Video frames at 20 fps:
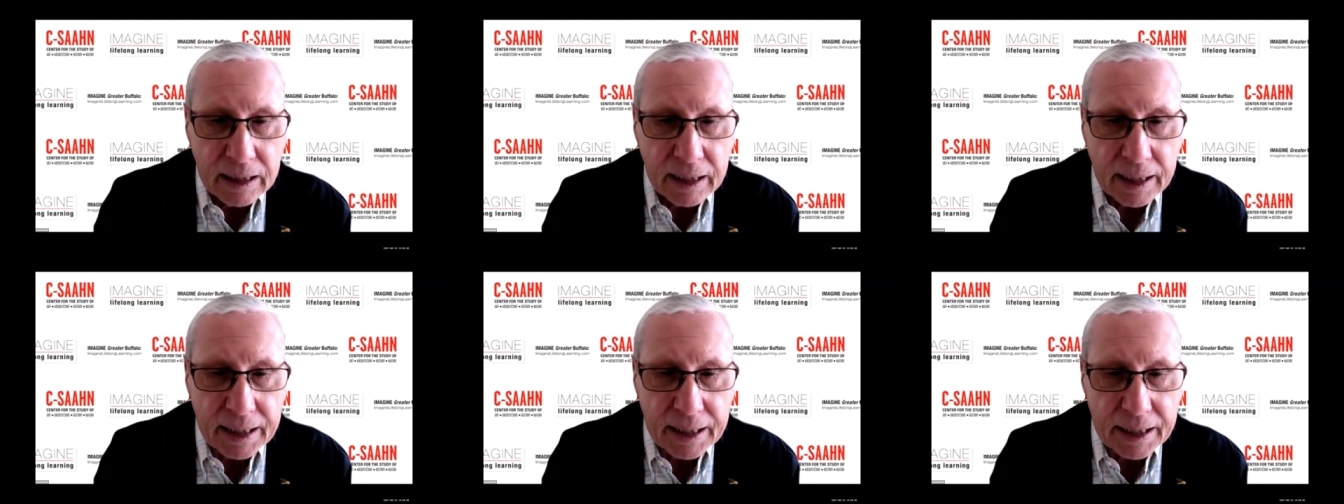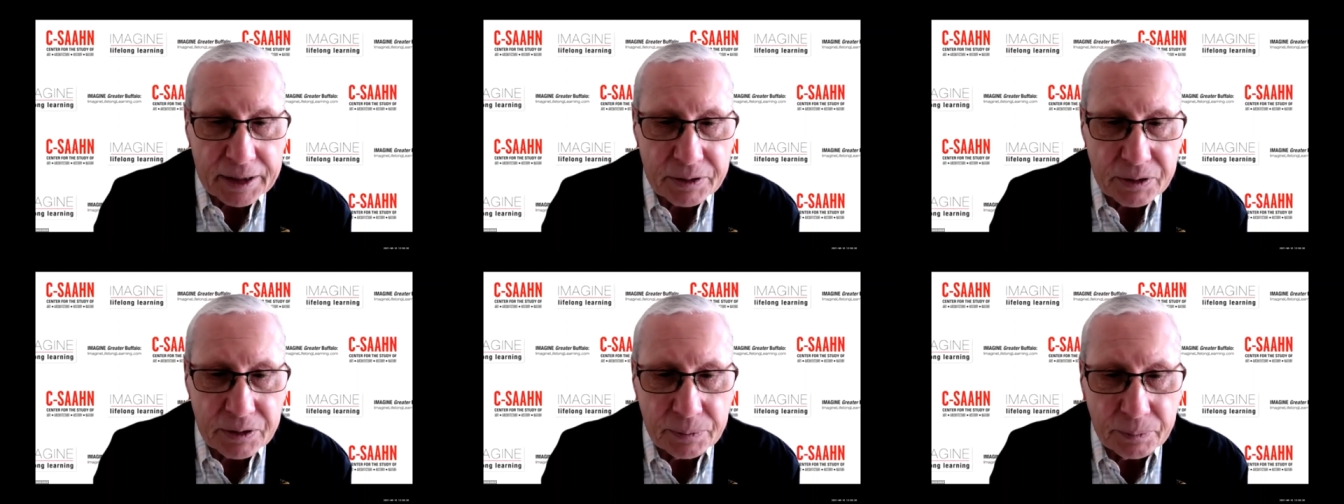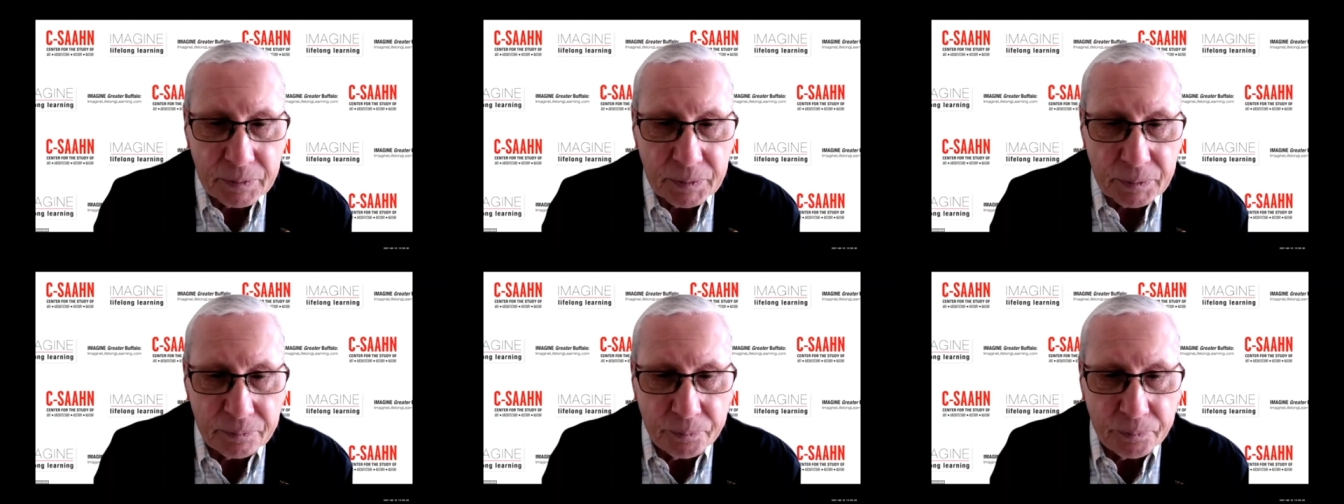uh,
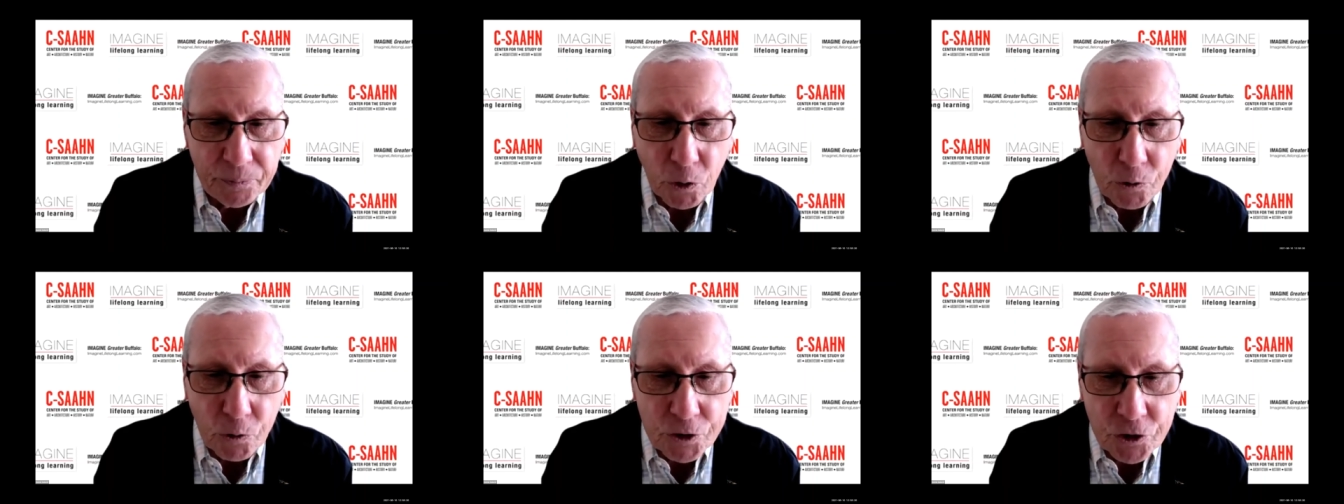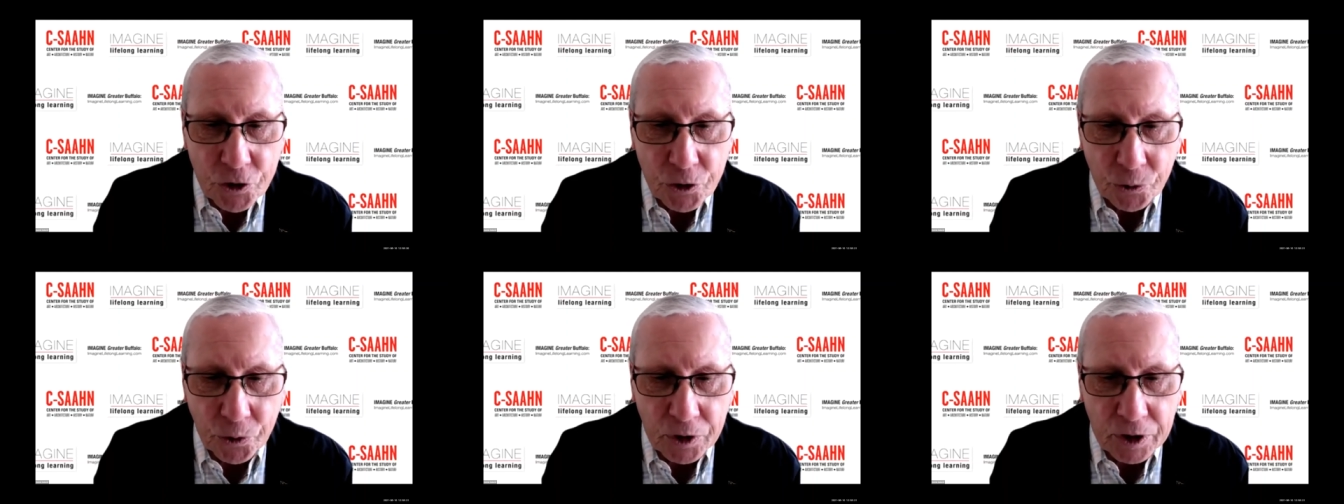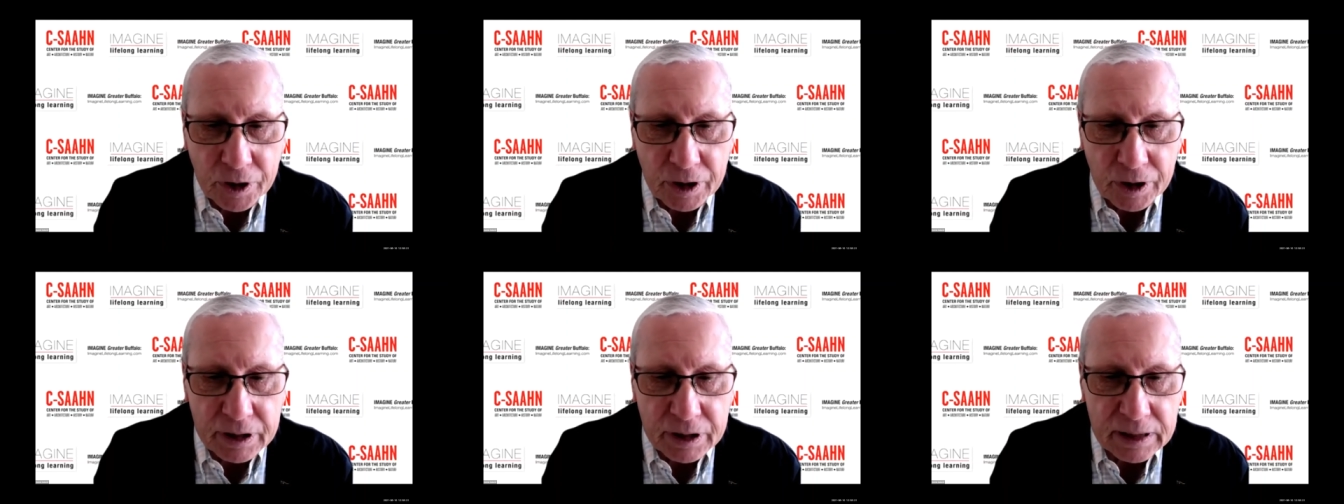boat
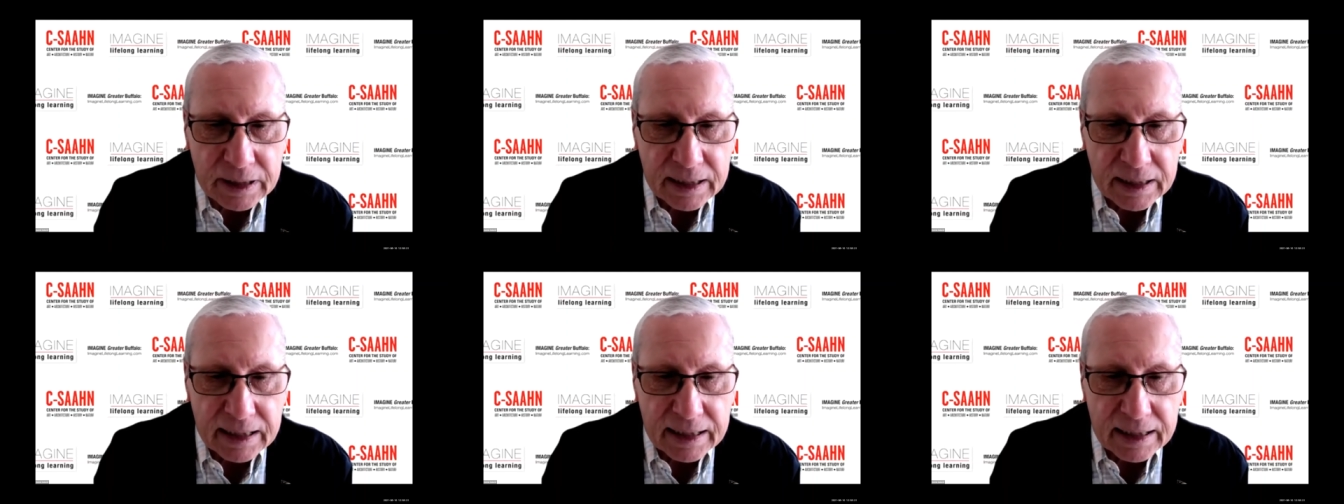tour,